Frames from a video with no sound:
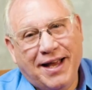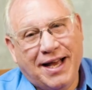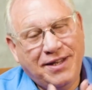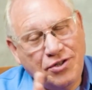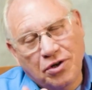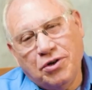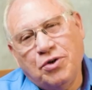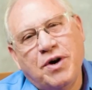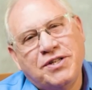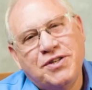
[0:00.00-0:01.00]
And these are
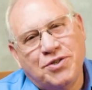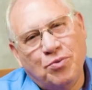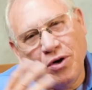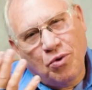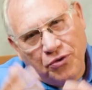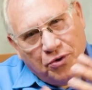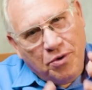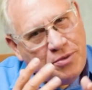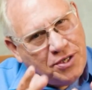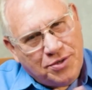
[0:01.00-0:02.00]
good questions, so we'll go through
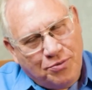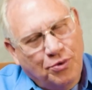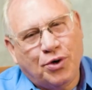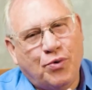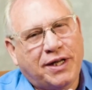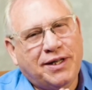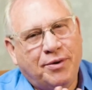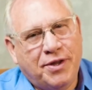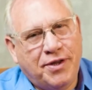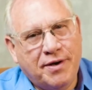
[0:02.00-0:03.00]
them just real quickly
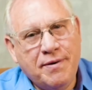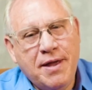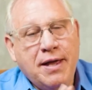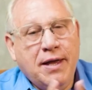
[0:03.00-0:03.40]
with you.